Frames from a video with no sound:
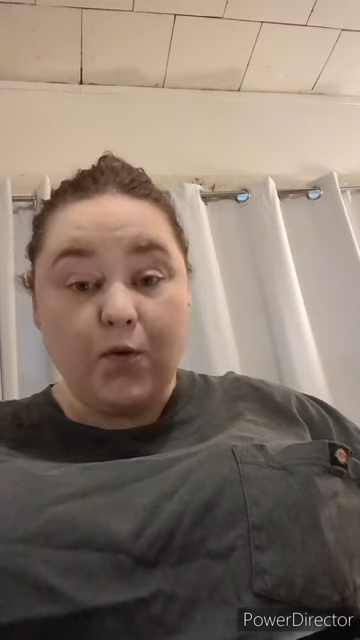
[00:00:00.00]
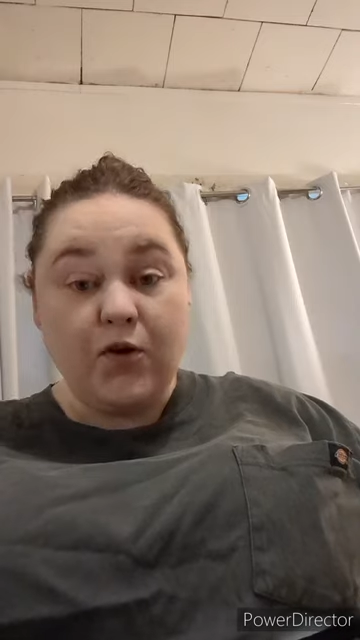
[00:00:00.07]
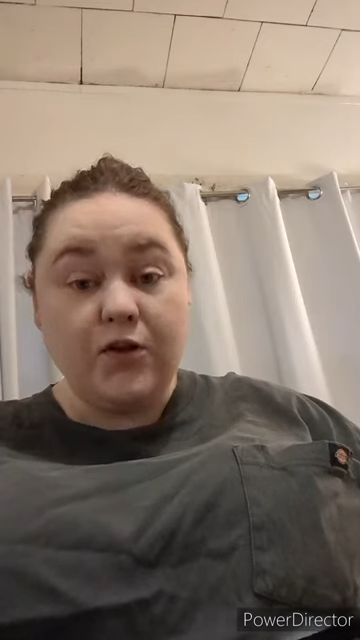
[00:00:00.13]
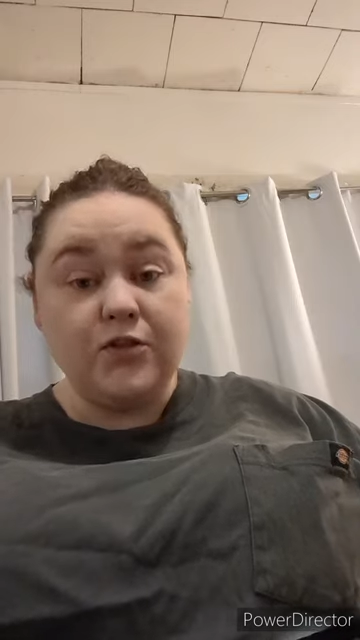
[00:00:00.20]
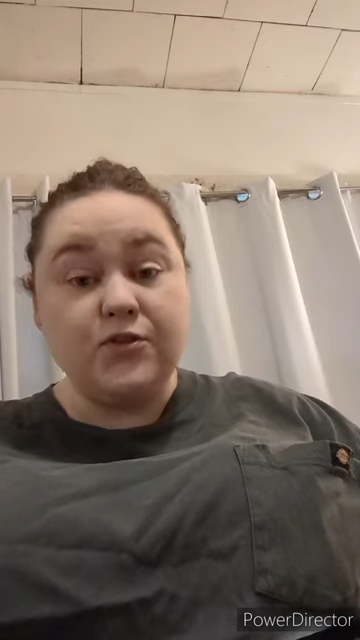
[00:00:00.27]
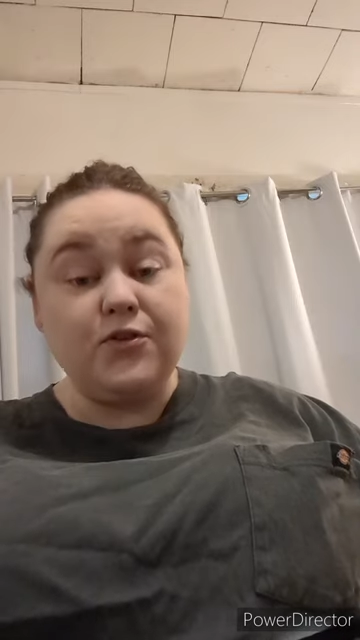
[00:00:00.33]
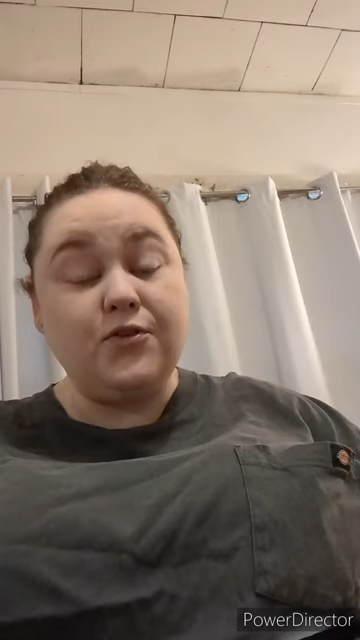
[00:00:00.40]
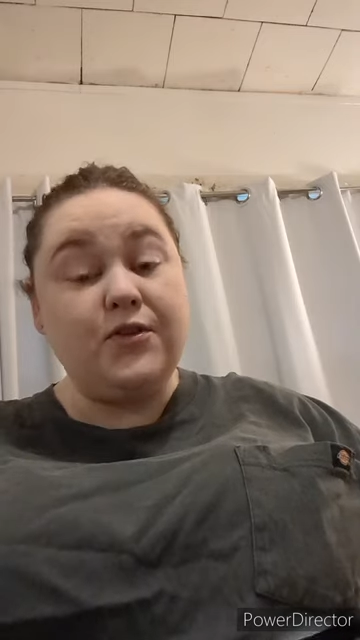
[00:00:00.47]

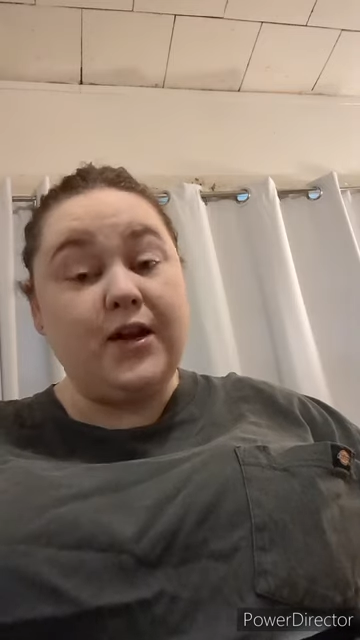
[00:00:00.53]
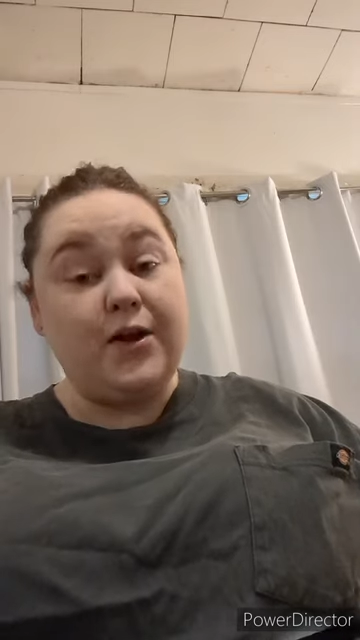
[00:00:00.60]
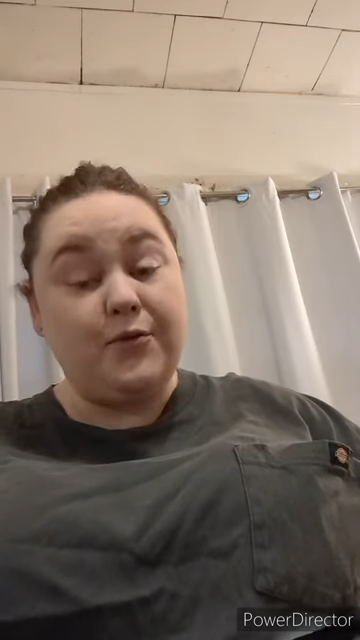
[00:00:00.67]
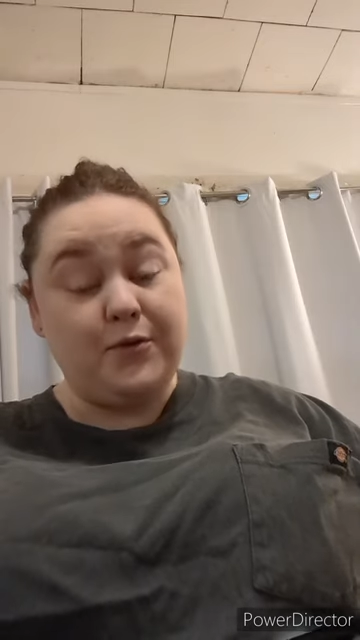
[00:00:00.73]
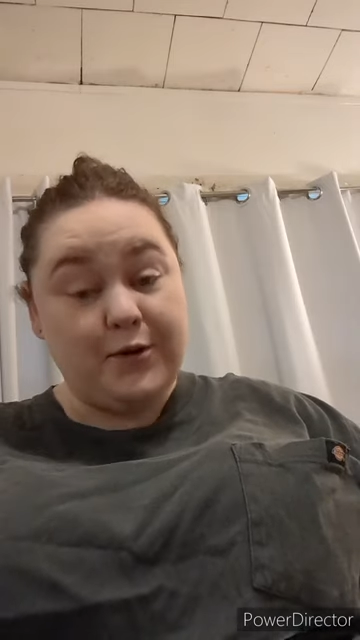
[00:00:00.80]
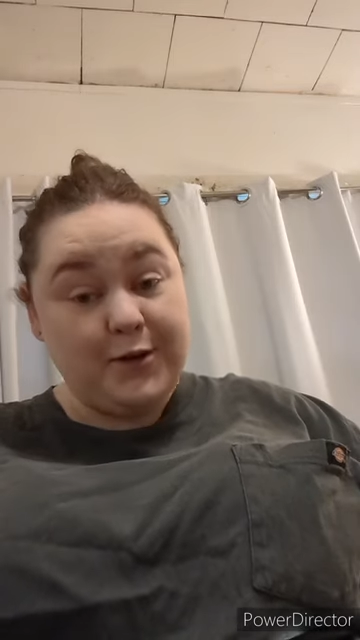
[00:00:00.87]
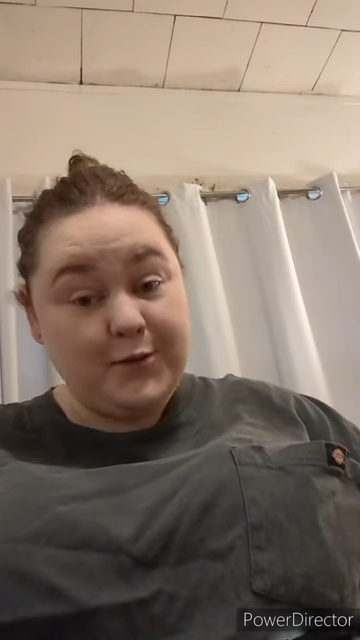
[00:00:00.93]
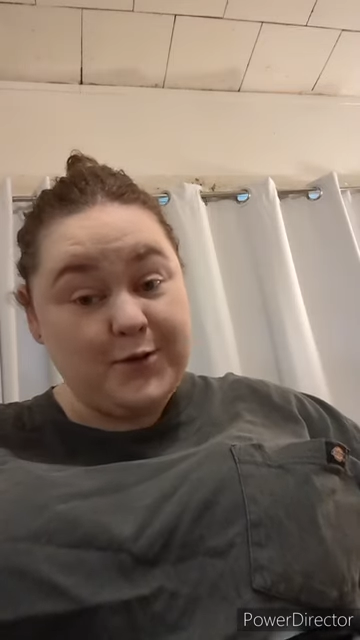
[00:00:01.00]
bronzer that I
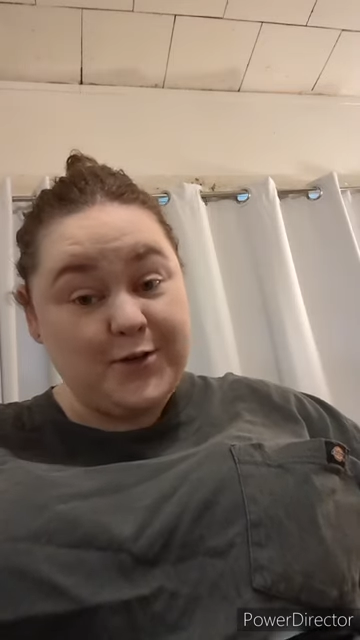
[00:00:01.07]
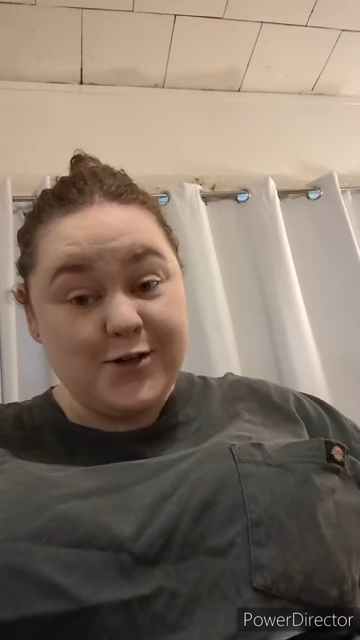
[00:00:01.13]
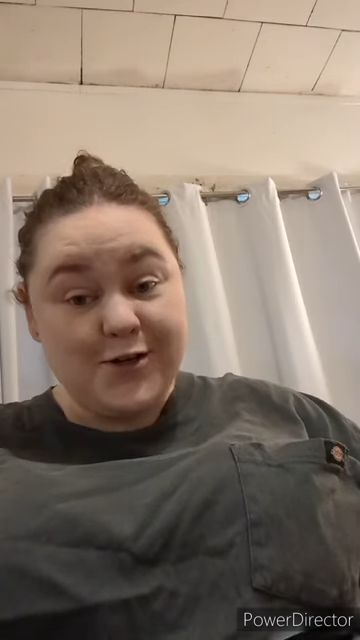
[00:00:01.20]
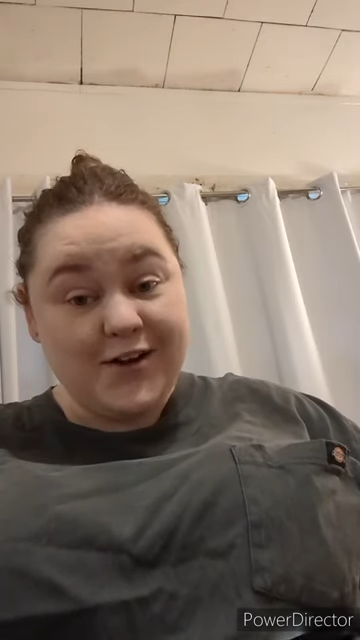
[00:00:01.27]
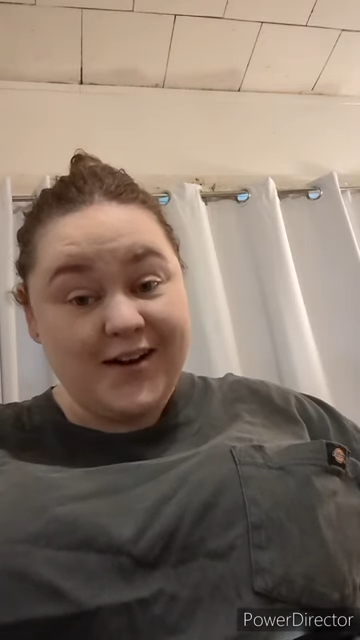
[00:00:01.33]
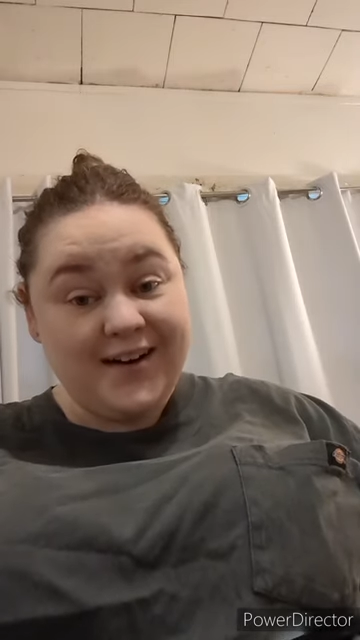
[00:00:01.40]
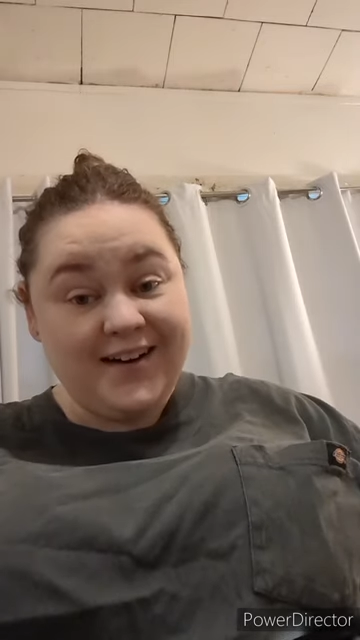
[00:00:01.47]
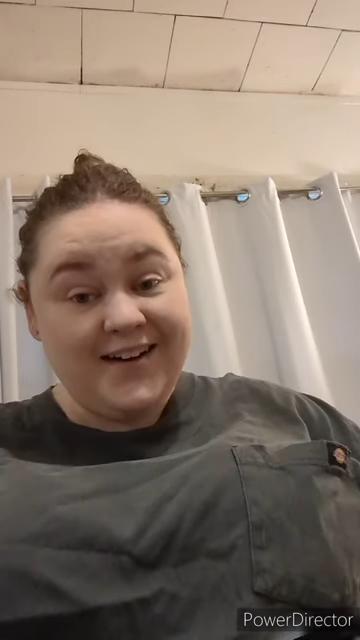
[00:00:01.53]
really want
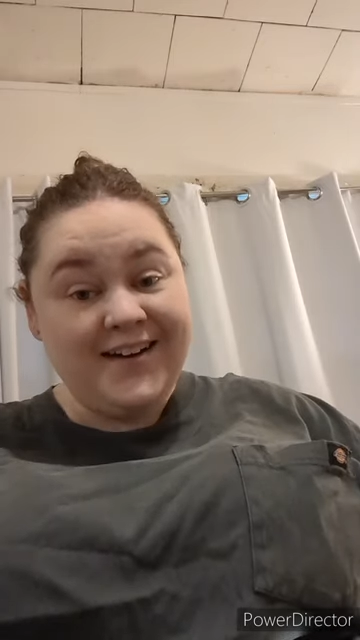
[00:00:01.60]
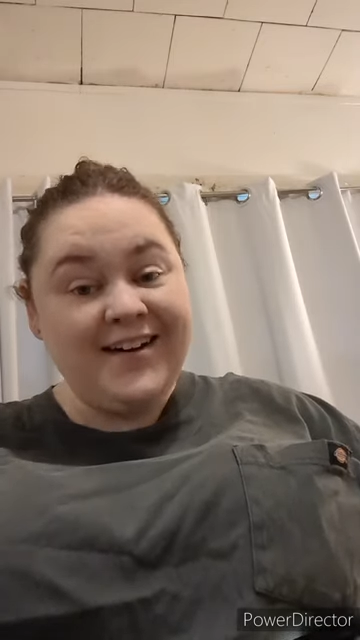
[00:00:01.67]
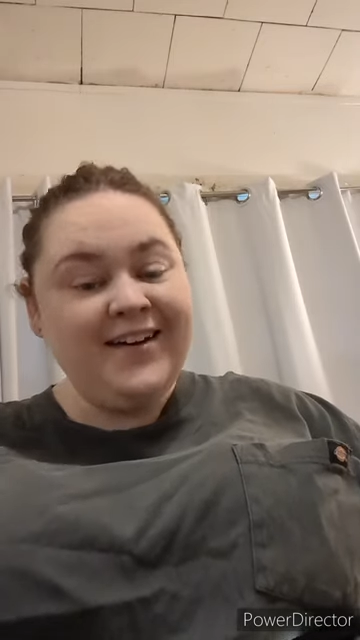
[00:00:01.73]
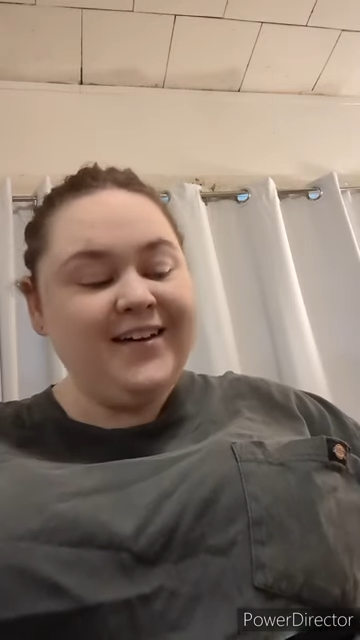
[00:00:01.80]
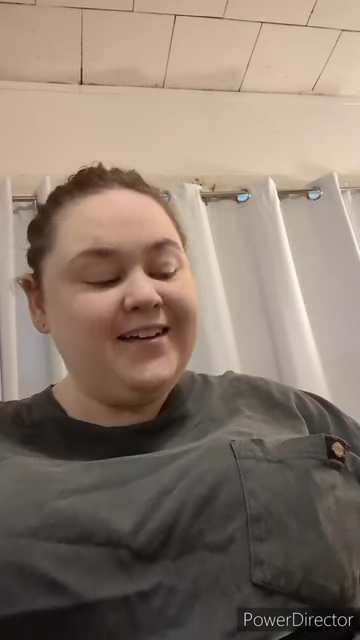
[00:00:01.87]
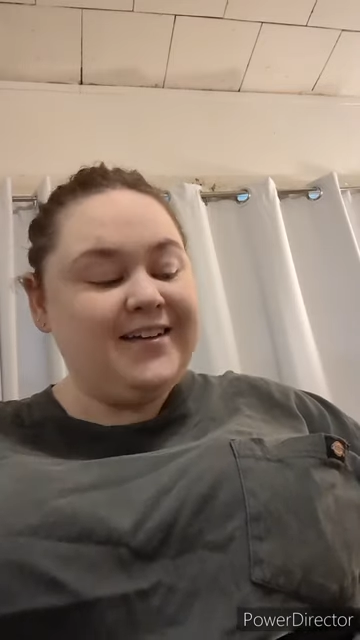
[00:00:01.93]
to try.